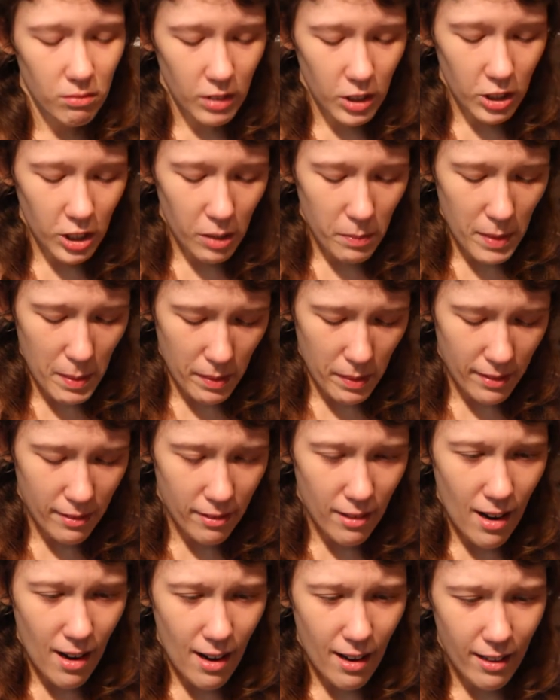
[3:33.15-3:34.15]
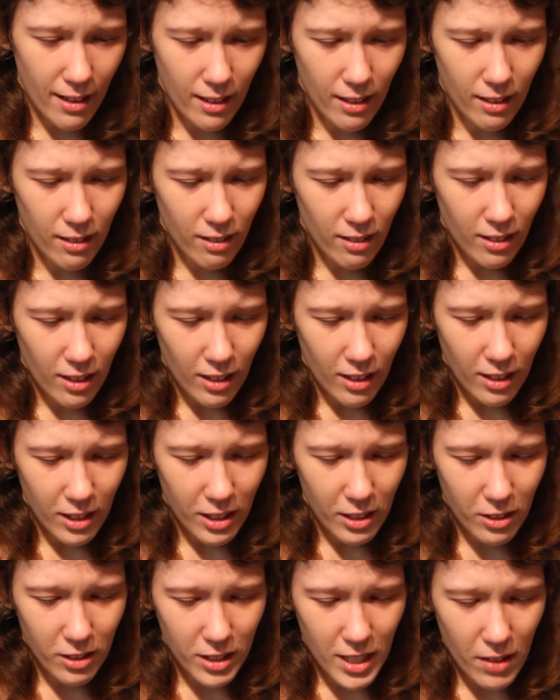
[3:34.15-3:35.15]
You're gonna make me cry.
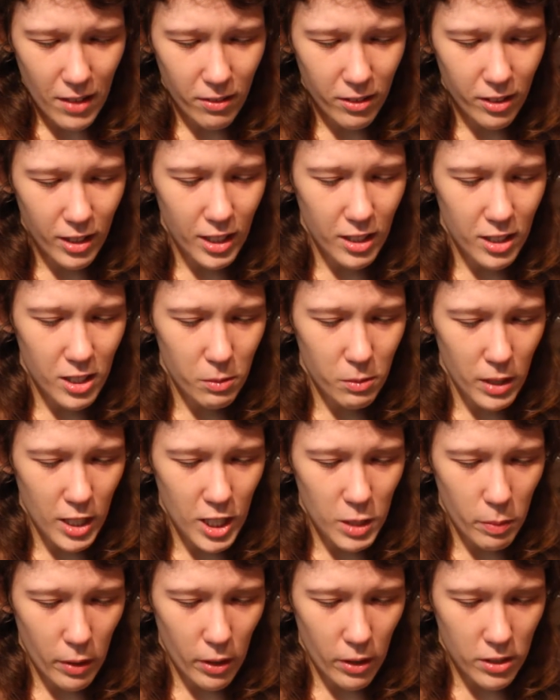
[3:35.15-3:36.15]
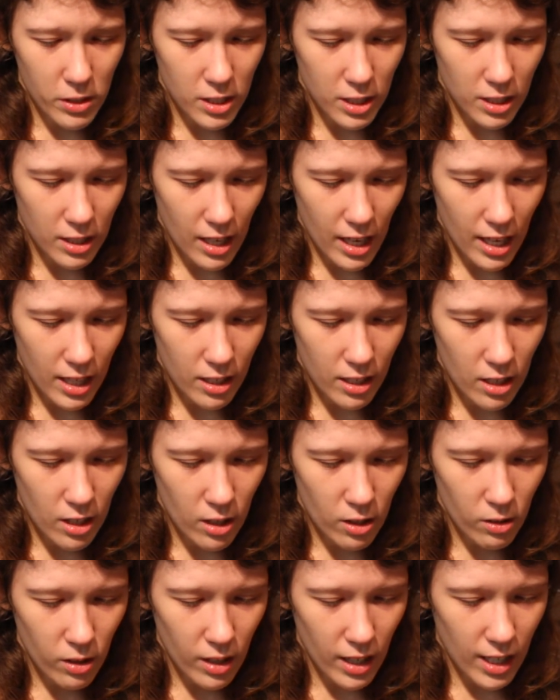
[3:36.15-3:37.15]
You're definitely the sweetest person I
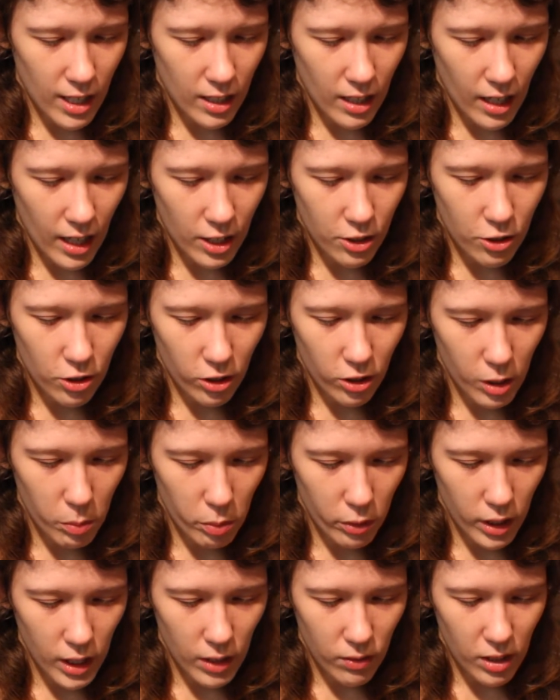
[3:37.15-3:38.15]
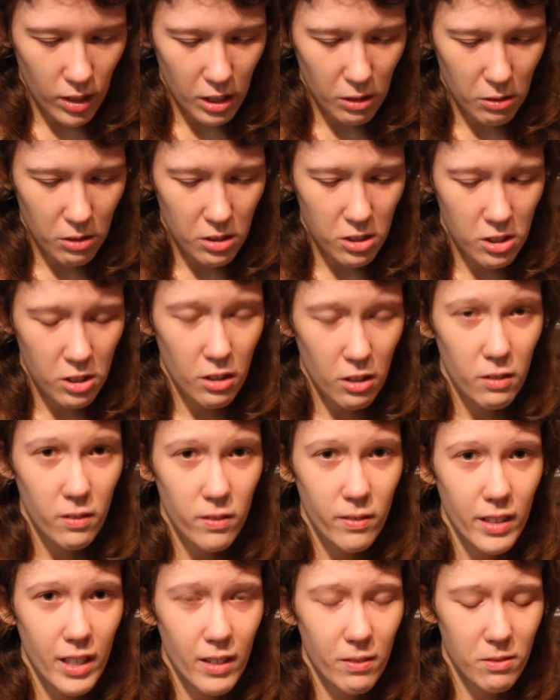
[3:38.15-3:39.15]
know, and I truly believe that you
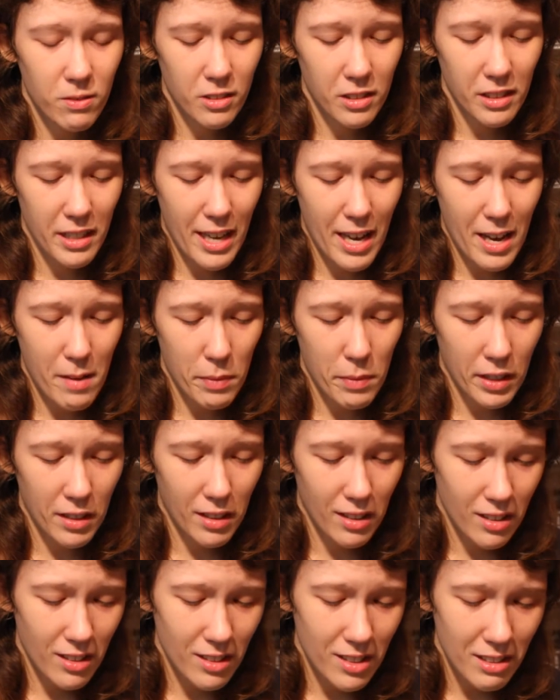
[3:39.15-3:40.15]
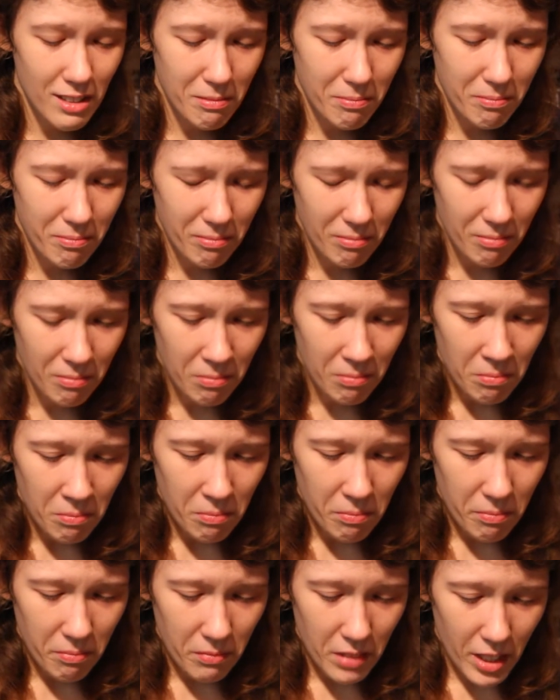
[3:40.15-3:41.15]
deserve every happiness.
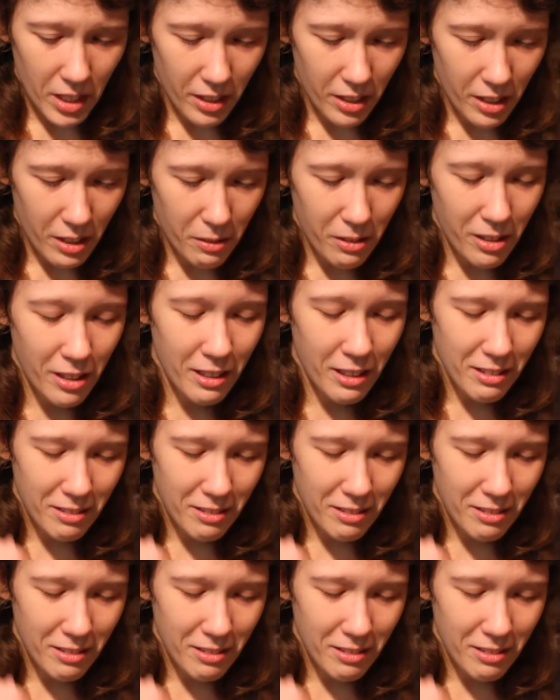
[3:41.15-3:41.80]
Although